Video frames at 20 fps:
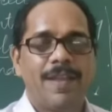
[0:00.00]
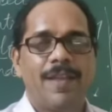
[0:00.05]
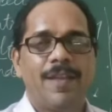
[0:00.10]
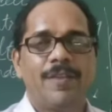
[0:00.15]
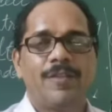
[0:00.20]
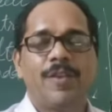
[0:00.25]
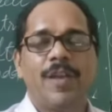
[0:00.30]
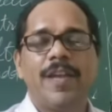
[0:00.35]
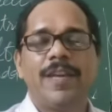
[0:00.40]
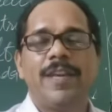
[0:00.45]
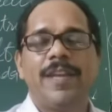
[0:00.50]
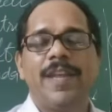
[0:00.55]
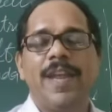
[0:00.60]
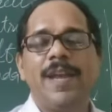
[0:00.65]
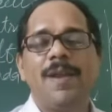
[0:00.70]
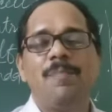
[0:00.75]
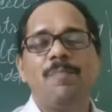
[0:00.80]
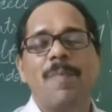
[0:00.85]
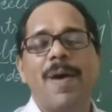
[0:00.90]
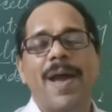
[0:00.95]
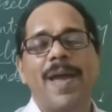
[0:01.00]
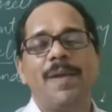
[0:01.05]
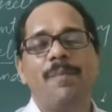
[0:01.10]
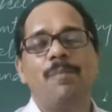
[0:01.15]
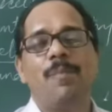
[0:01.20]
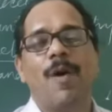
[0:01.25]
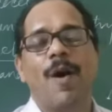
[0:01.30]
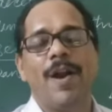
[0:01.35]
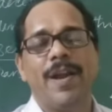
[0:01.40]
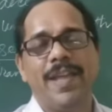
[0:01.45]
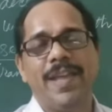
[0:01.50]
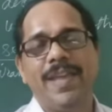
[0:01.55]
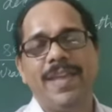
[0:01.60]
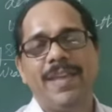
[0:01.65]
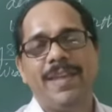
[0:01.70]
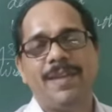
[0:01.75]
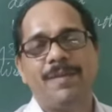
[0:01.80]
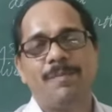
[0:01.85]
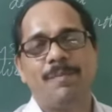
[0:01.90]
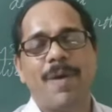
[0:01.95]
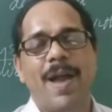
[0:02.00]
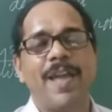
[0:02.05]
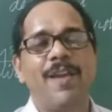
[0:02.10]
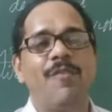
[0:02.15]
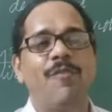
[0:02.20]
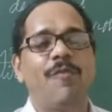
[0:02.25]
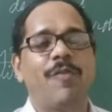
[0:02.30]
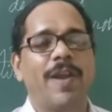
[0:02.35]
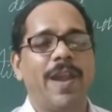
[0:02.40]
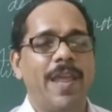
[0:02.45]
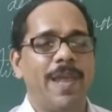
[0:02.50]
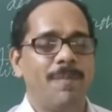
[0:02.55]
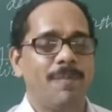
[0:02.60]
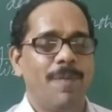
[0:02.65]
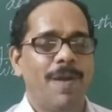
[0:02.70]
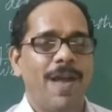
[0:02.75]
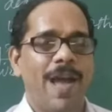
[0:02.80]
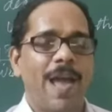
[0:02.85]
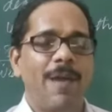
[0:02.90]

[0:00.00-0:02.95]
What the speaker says: So it hid my body, my frame.